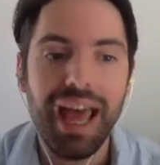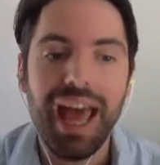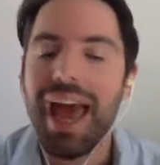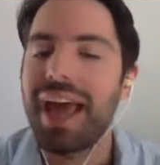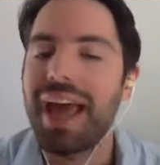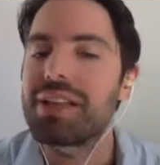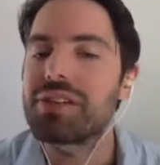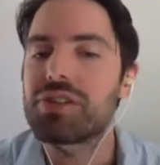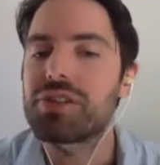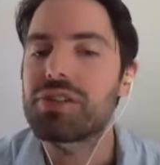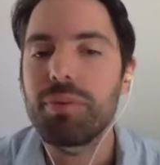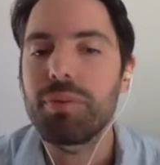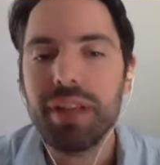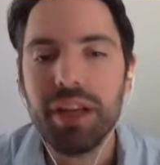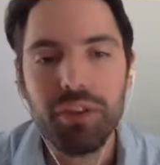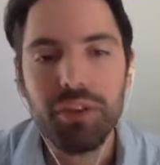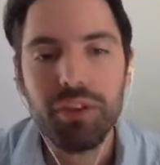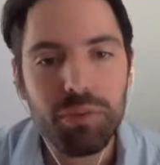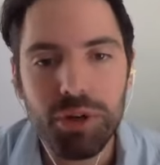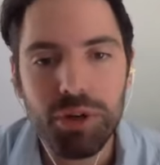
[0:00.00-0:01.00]
And so many
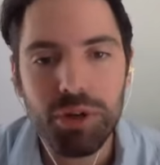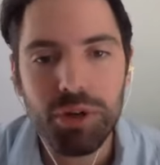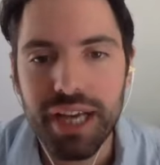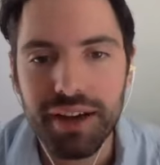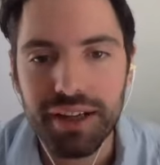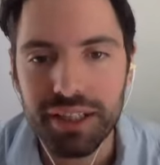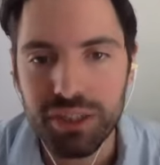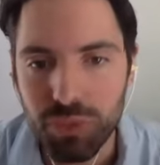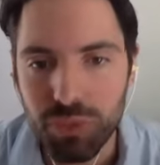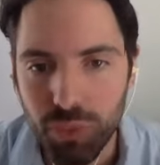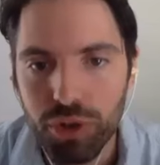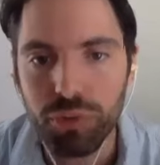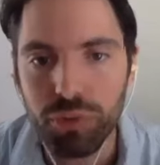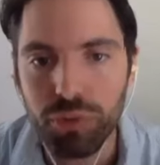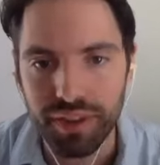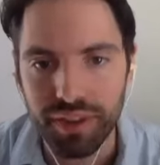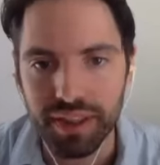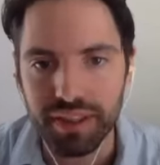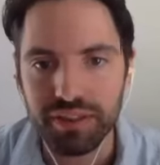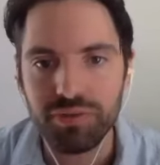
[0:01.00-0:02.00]
other modalities work
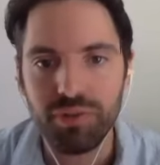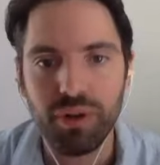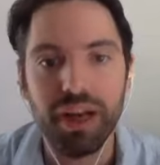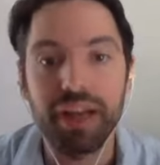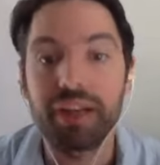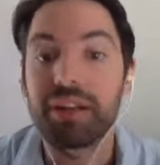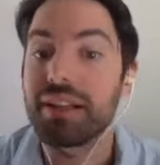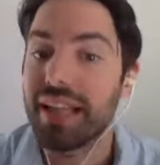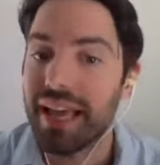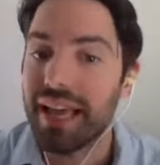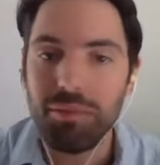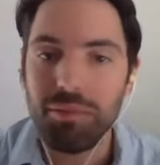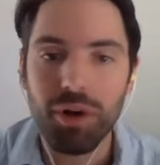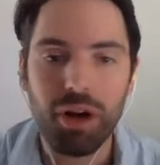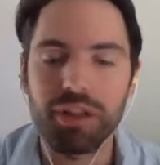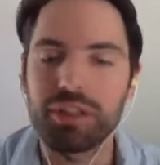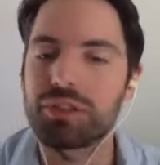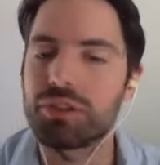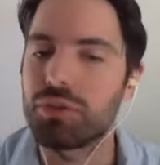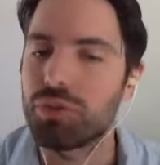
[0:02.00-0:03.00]
with this, right?
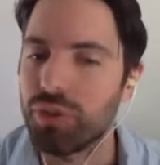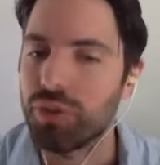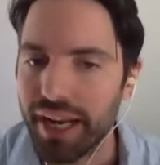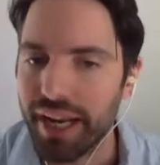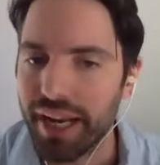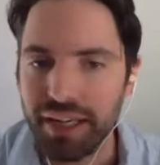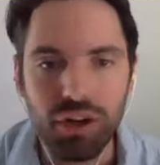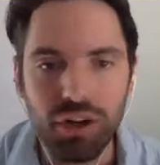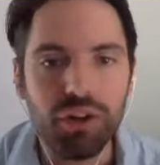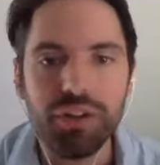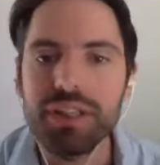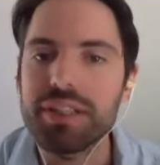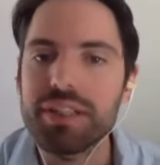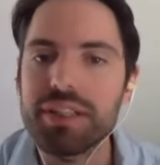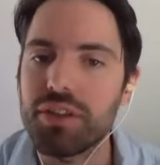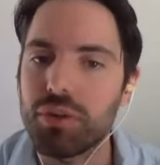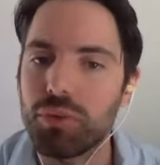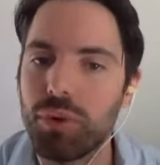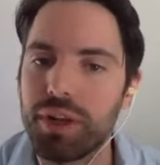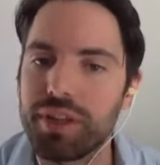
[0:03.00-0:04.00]
Landmark is great, all these
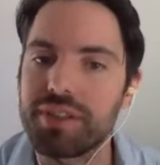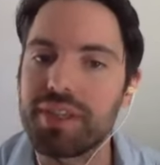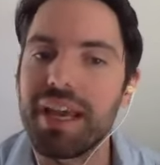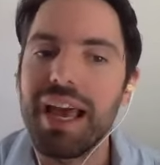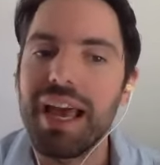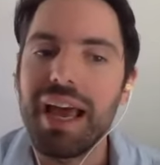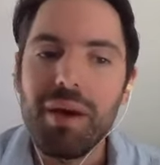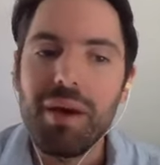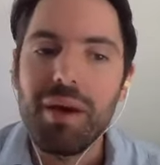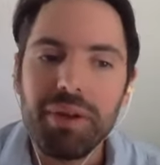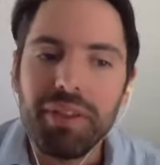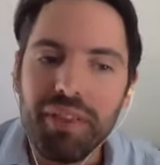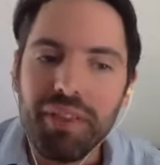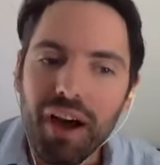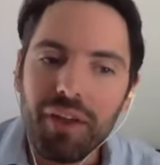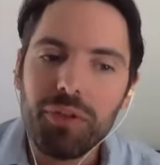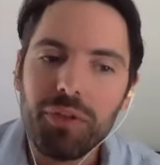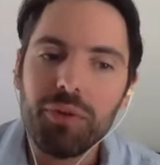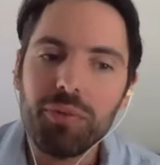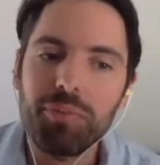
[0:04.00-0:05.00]
other ones. But
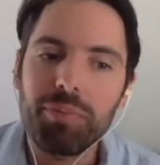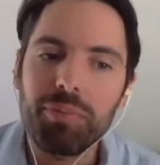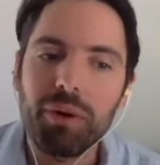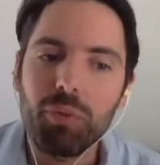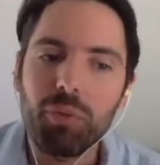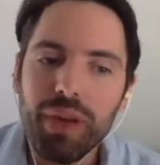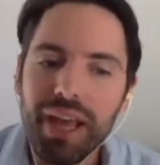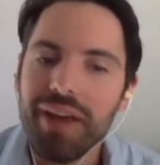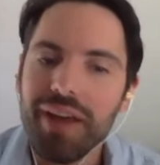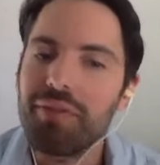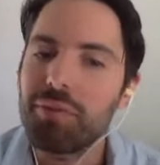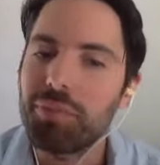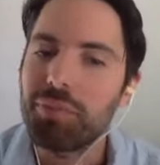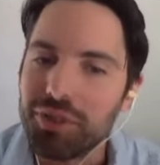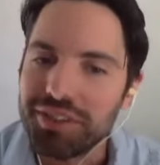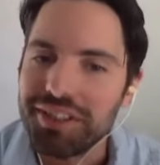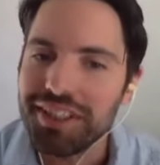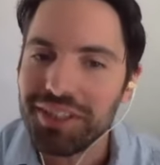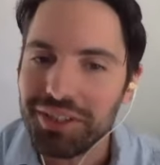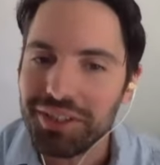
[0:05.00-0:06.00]
other, but we have a
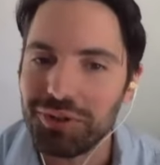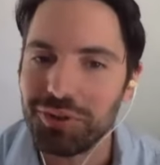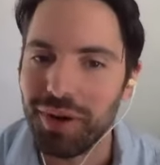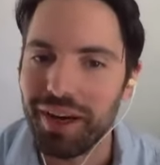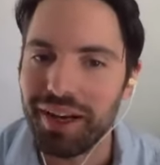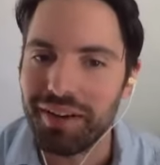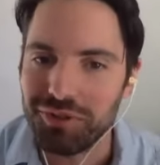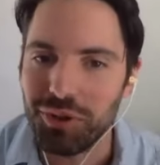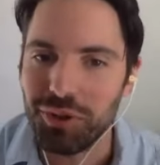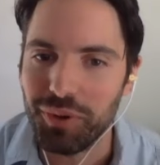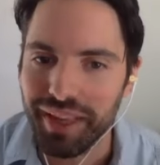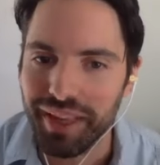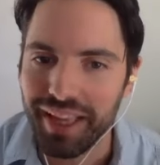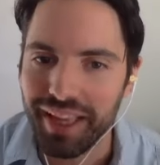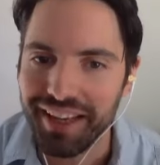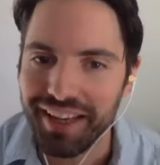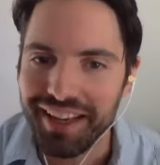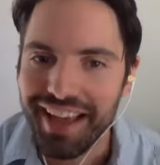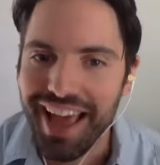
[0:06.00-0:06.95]
particular way of doing it.